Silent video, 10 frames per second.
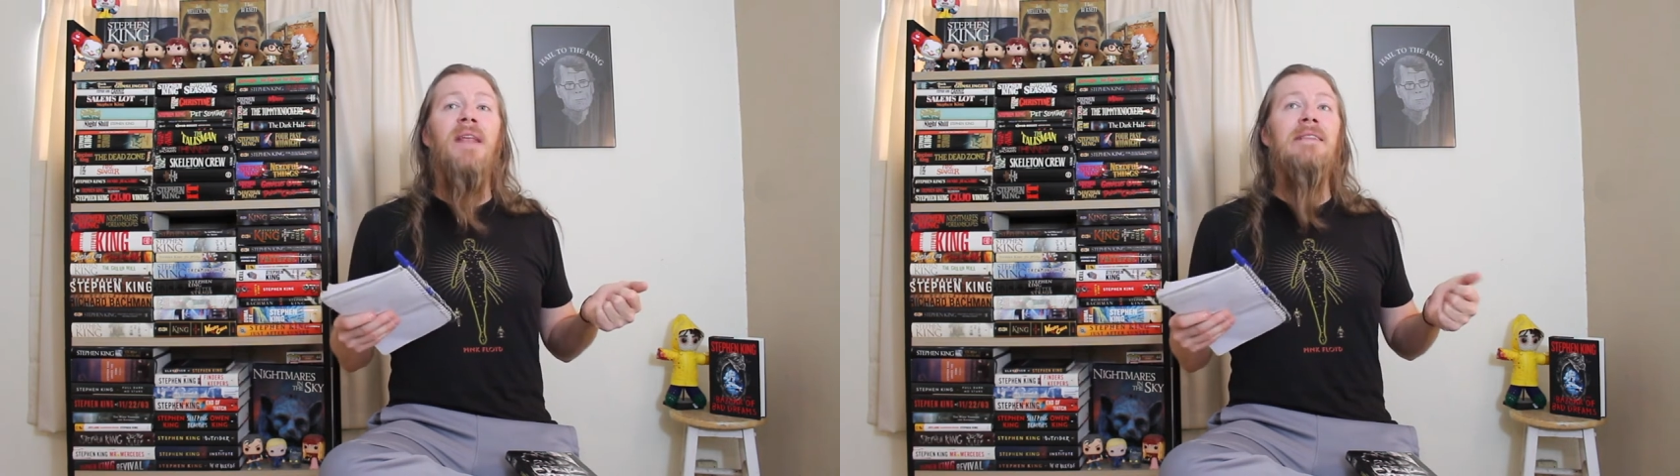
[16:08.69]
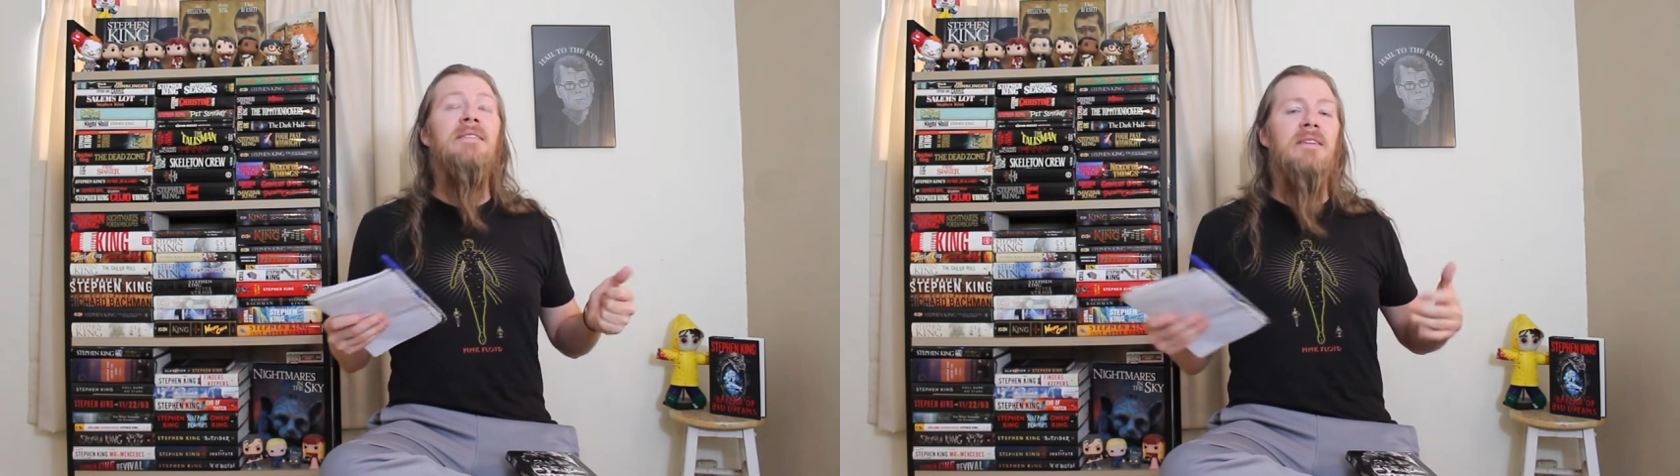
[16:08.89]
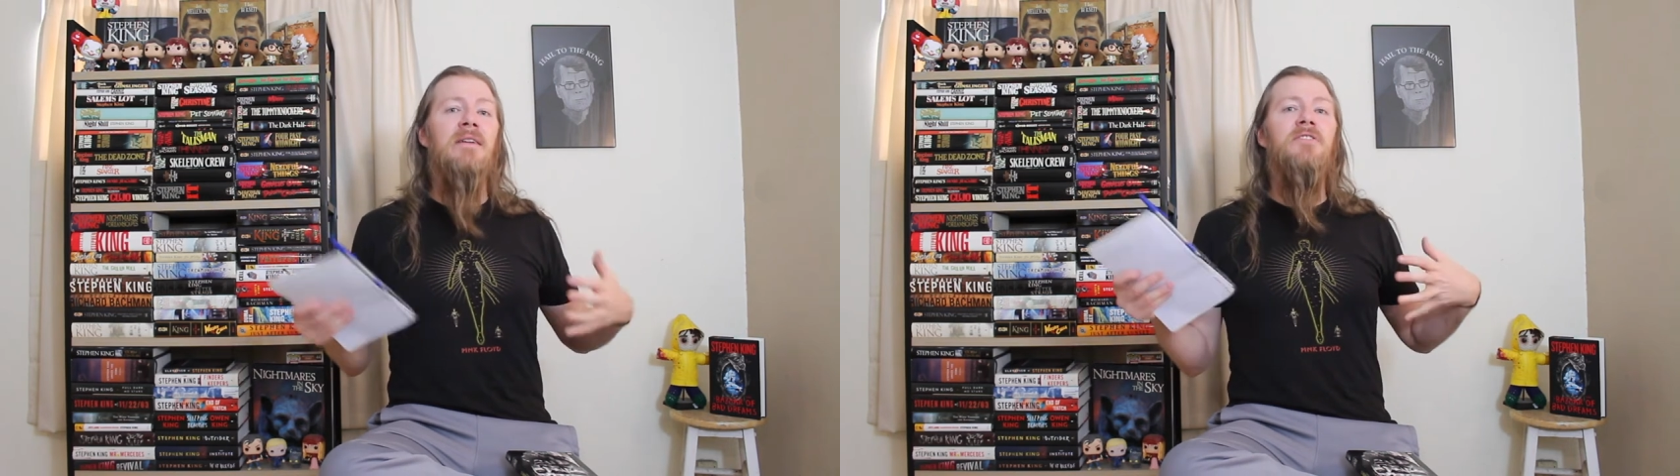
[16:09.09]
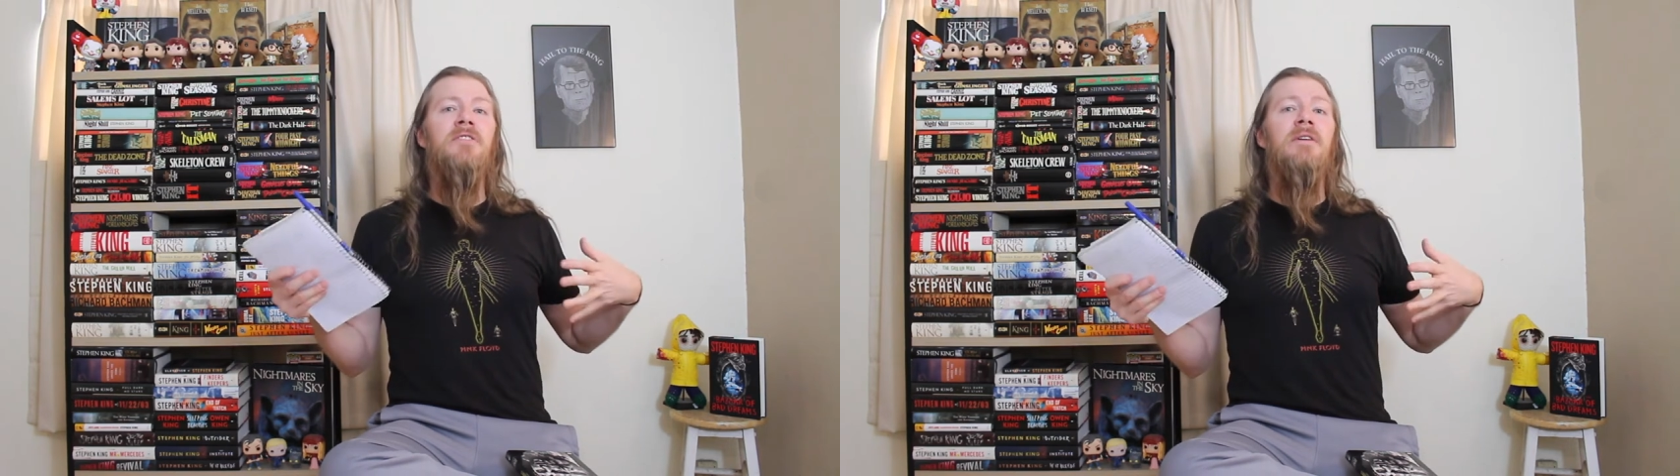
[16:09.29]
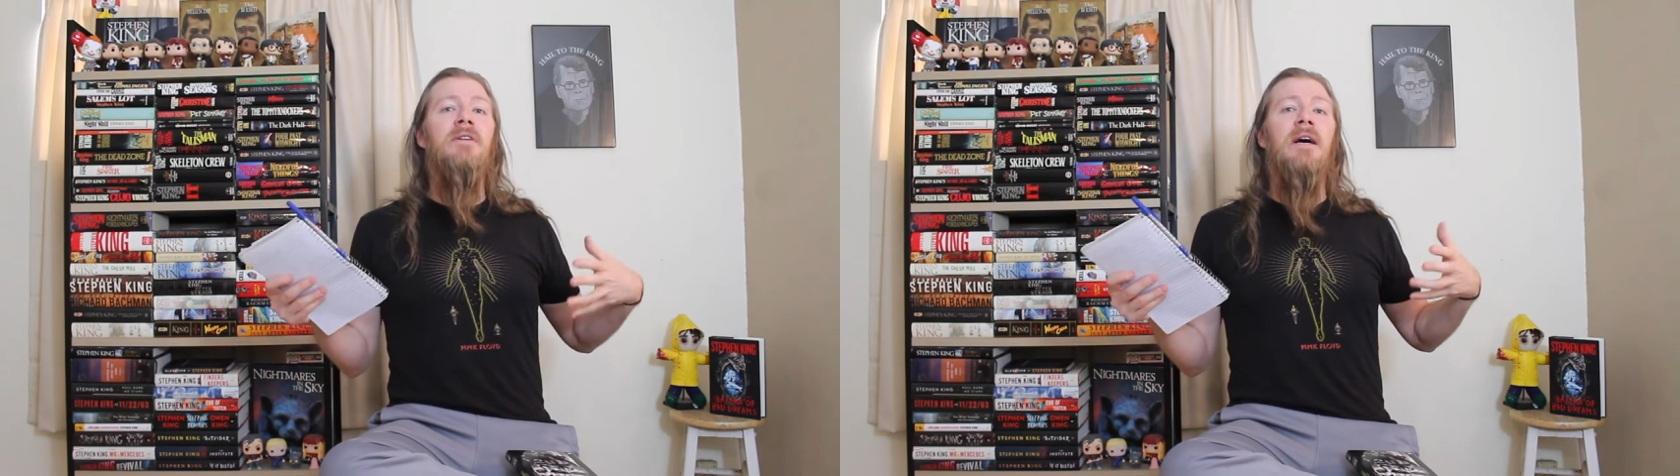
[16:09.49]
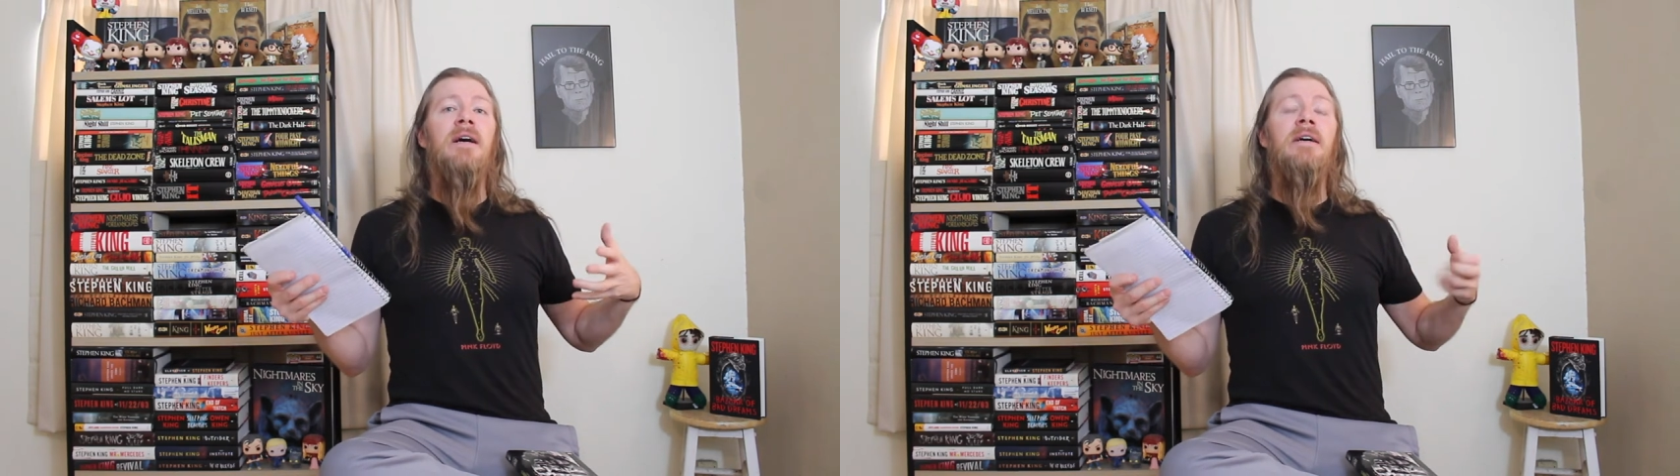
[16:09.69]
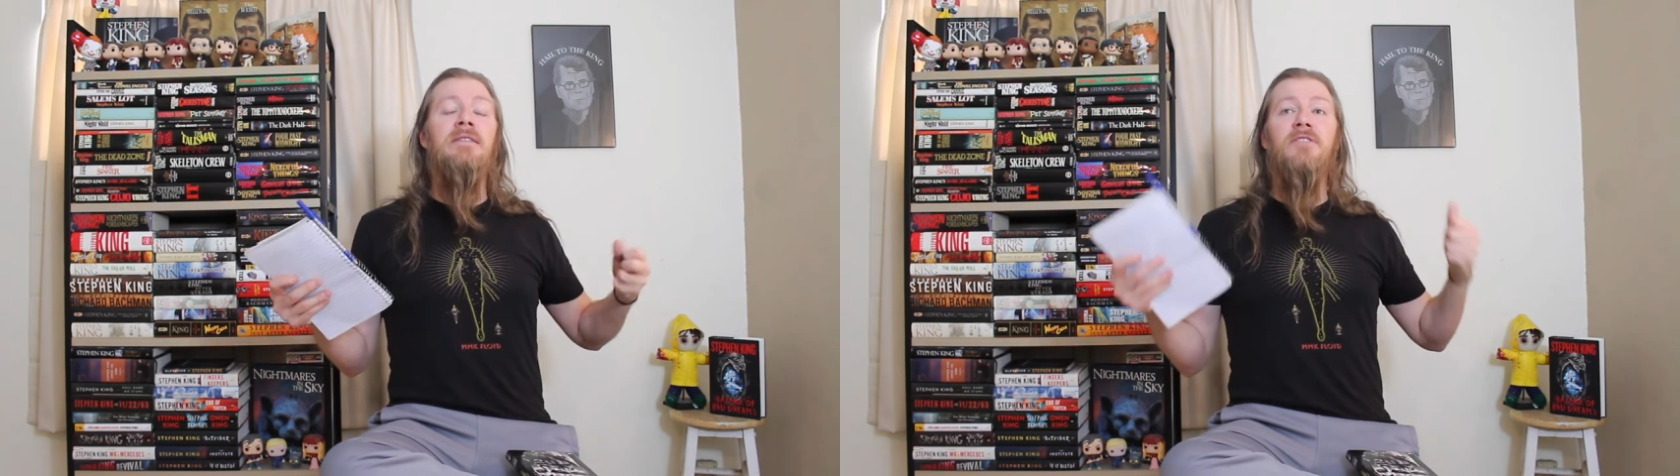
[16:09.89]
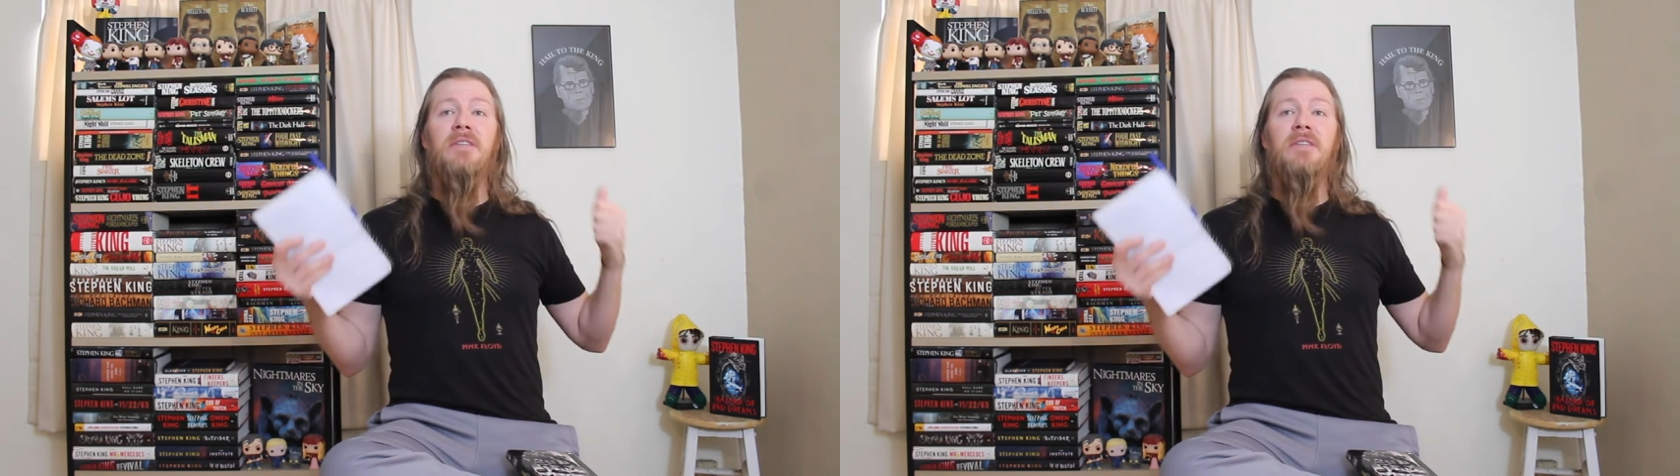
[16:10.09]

at such uh,